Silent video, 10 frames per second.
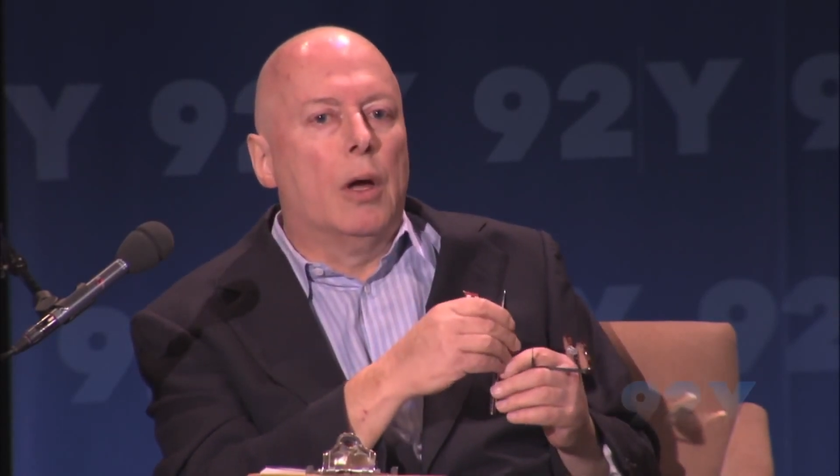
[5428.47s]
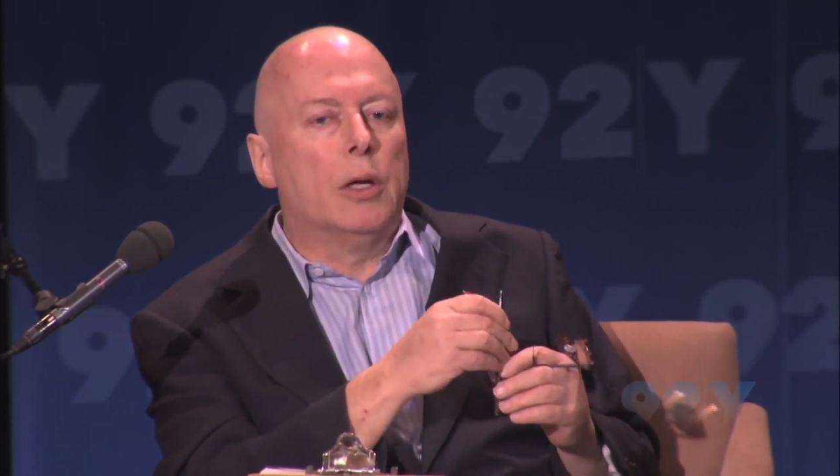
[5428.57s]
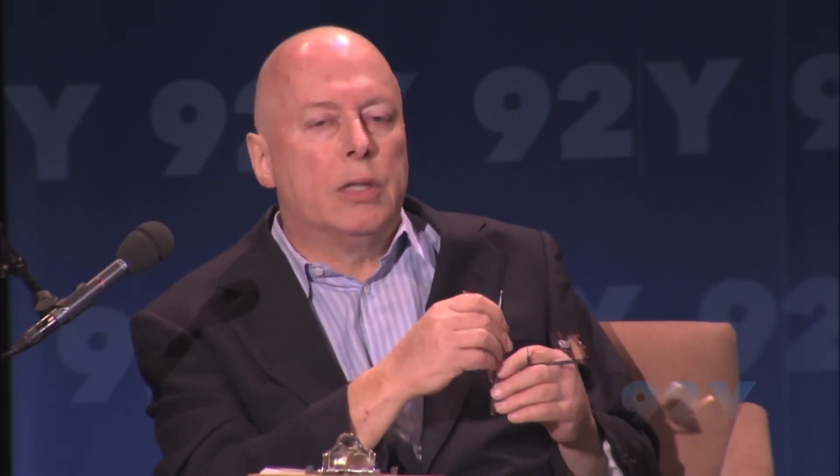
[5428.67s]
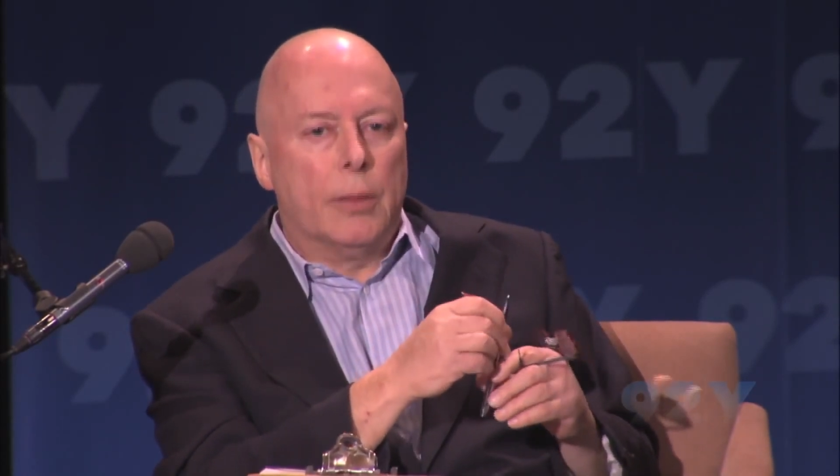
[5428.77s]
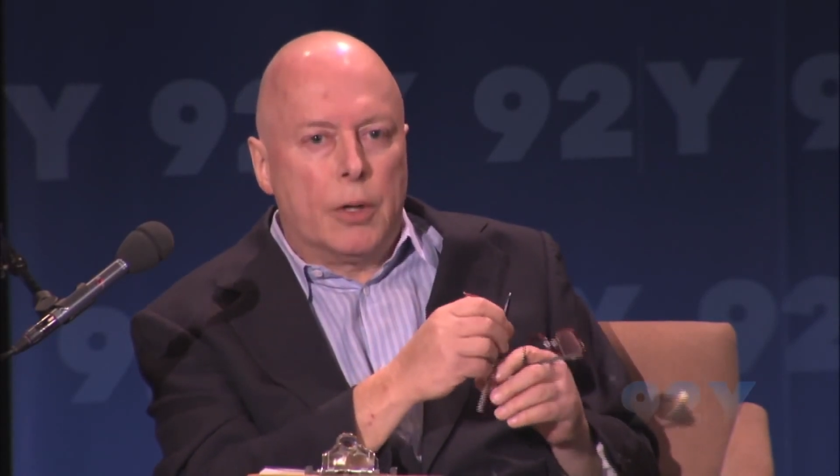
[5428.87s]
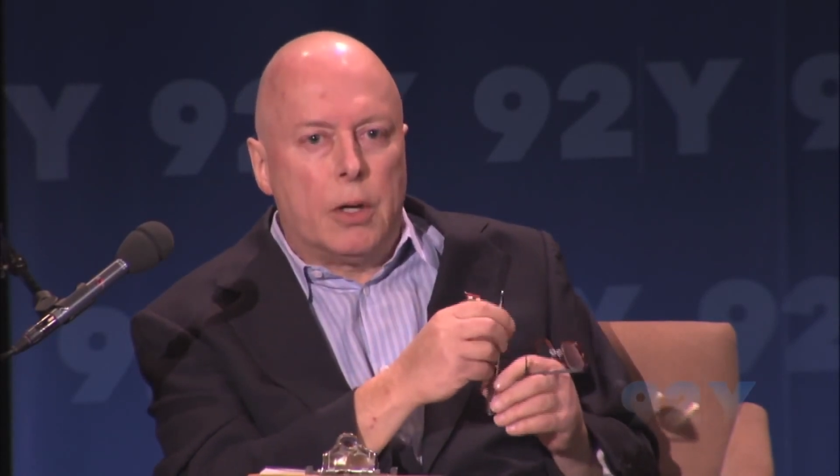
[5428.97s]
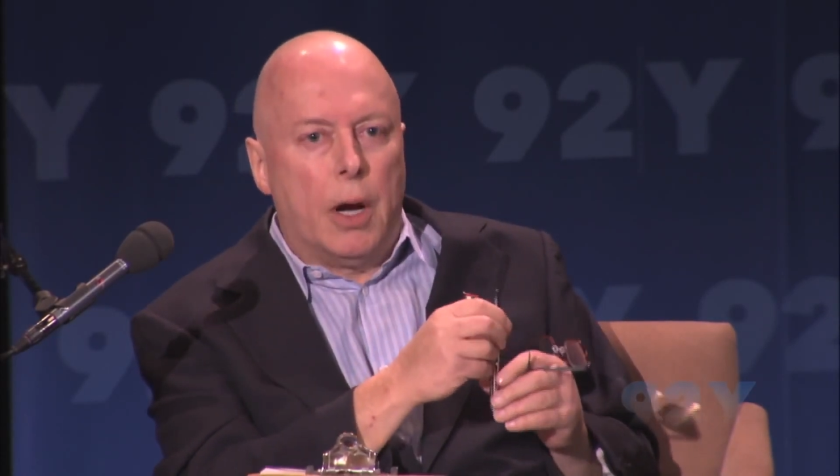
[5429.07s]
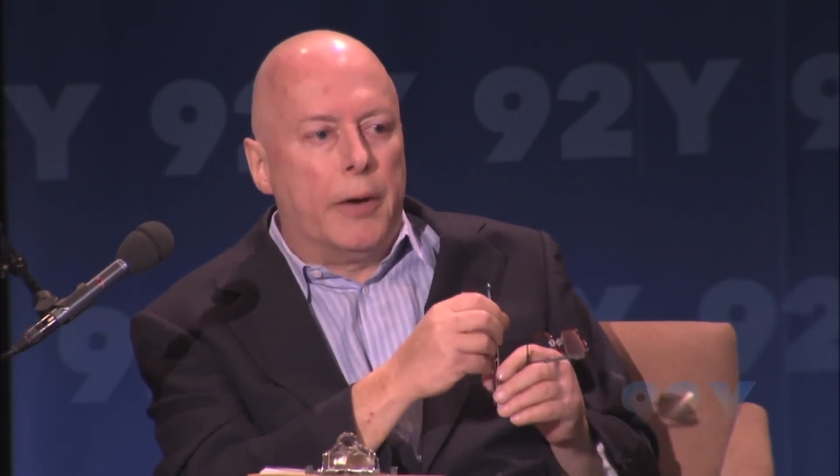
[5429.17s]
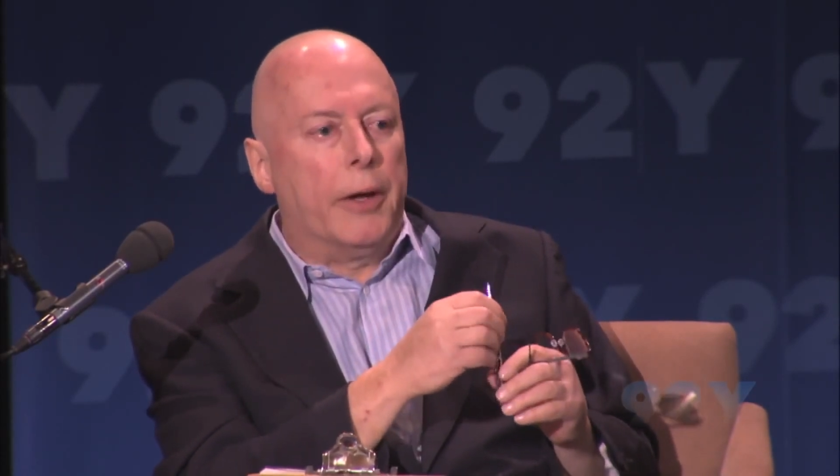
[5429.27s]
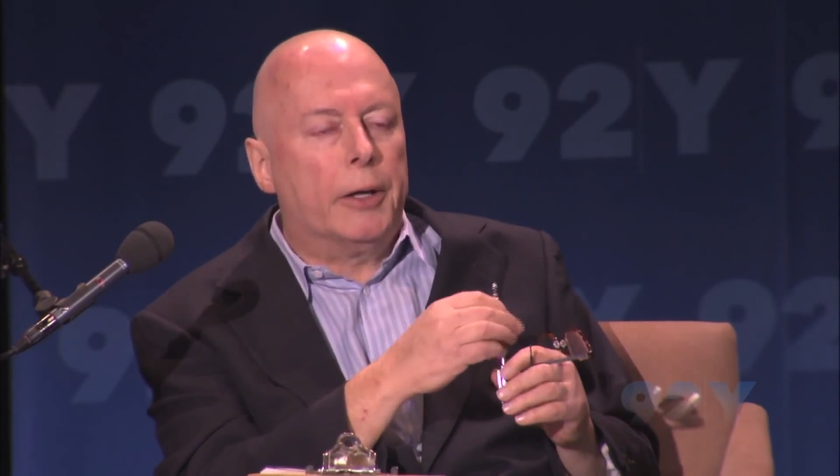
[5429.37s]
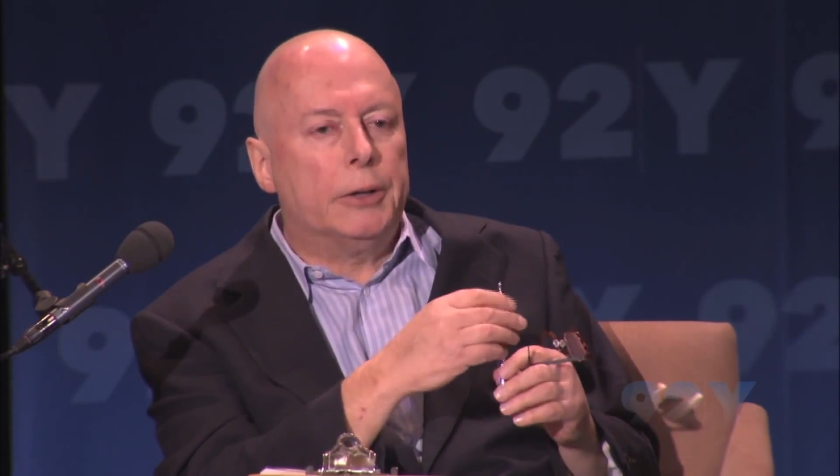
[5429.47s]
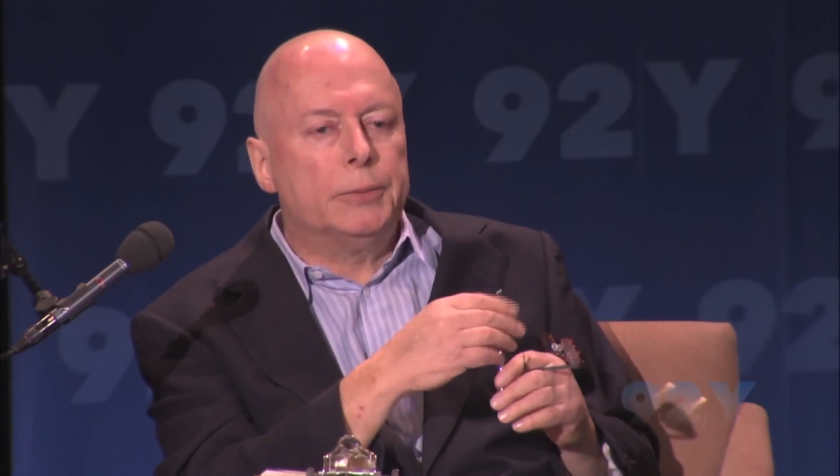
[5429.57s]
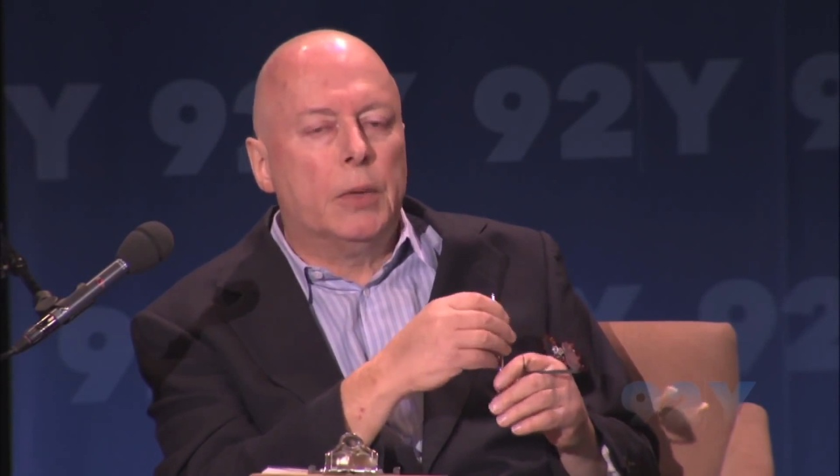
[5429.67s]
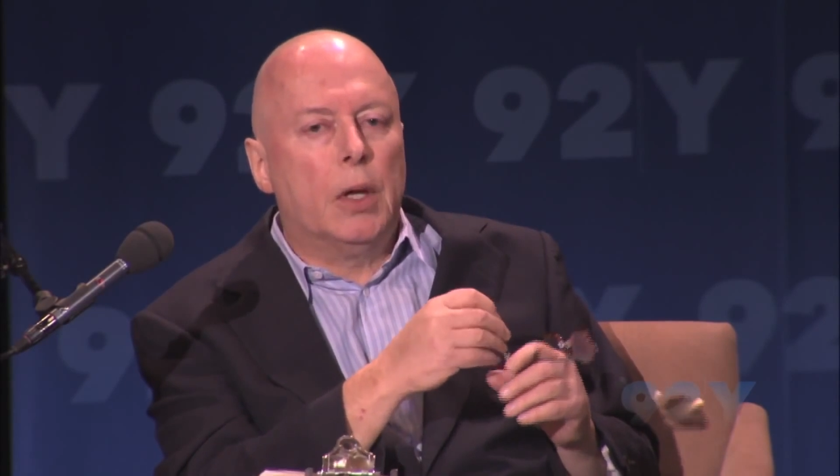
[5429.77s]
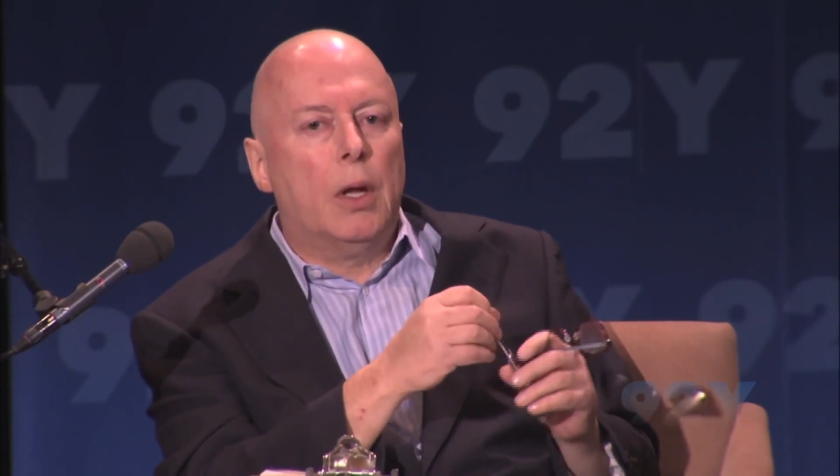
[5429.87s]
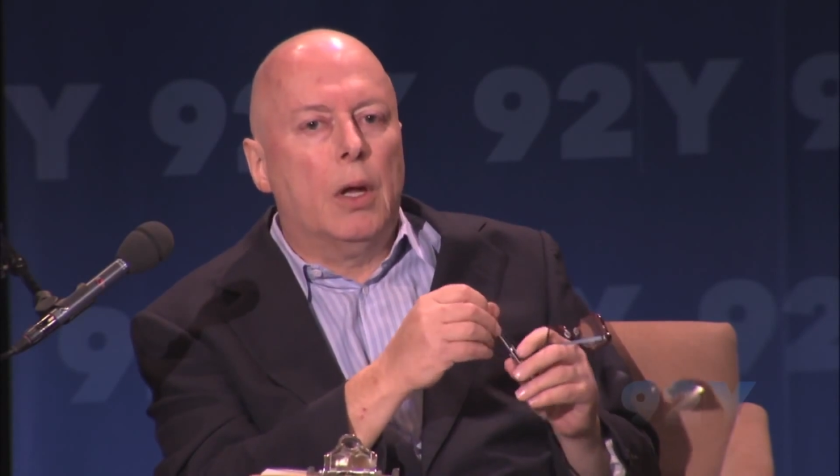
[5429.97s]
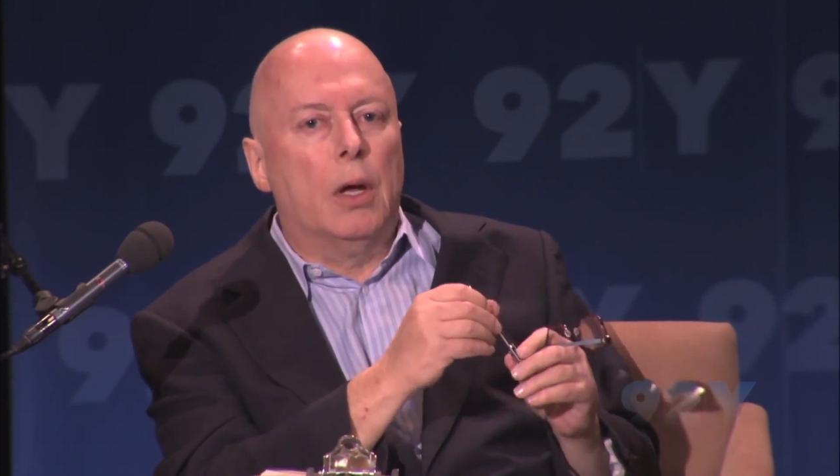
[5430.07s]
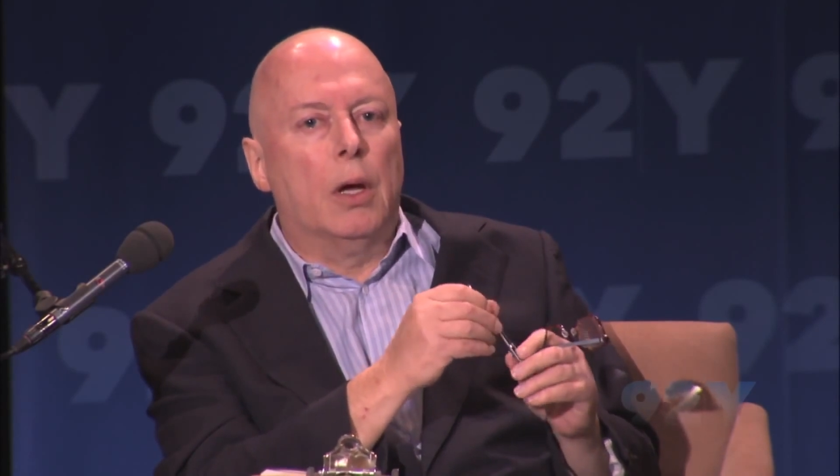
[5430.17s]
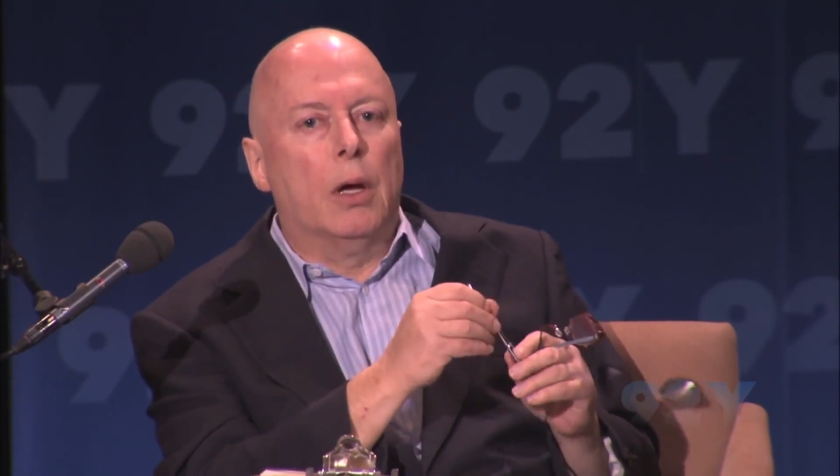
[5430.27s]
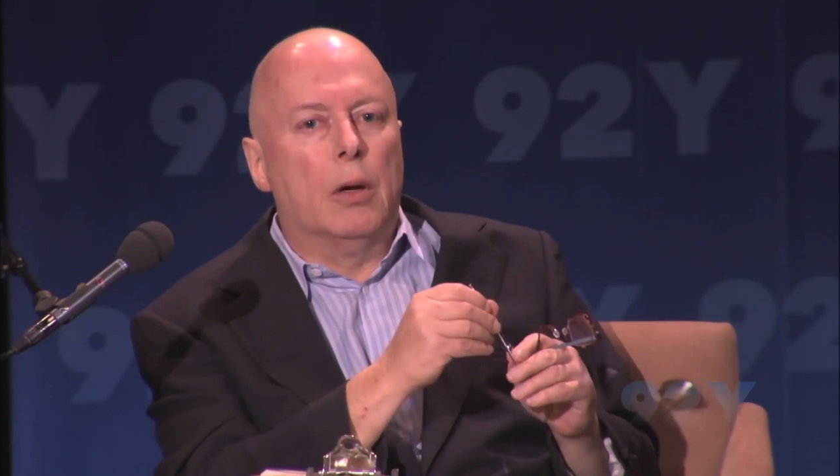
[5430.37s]
democratic,
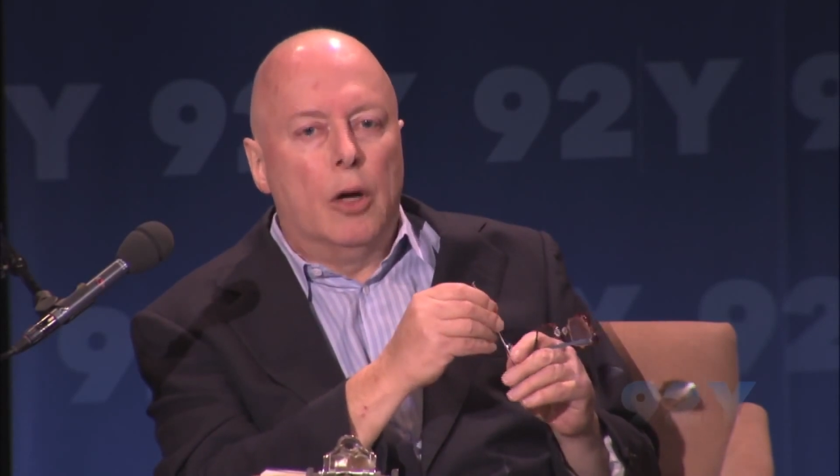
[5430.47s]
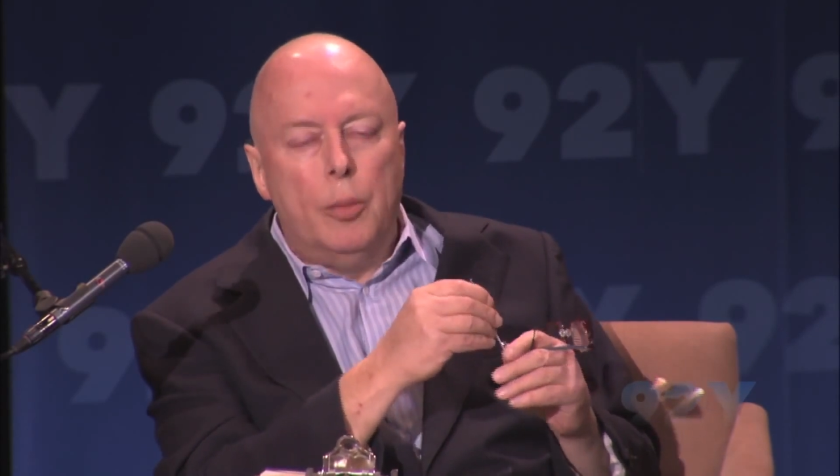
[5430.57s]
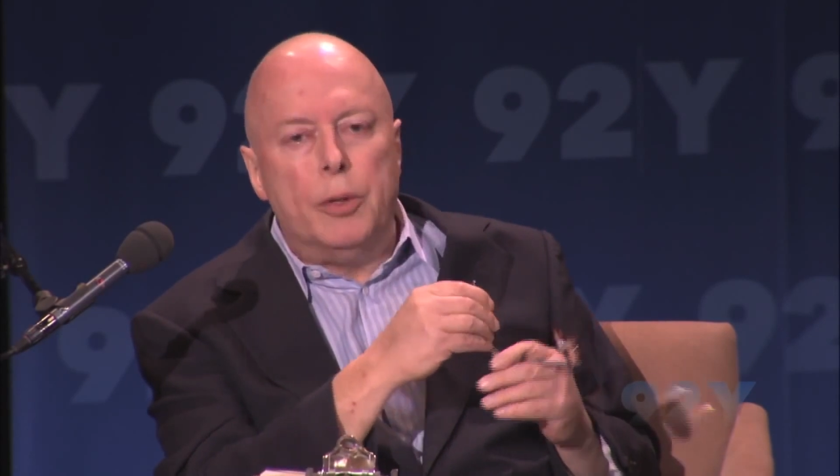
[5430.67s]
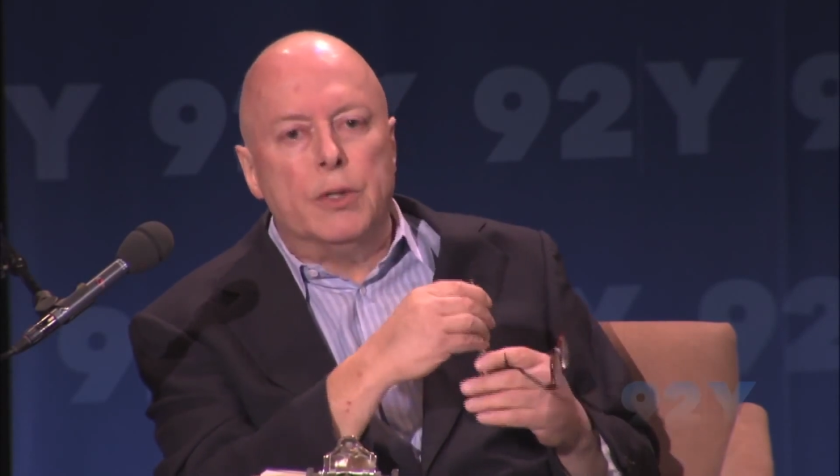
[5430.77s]
open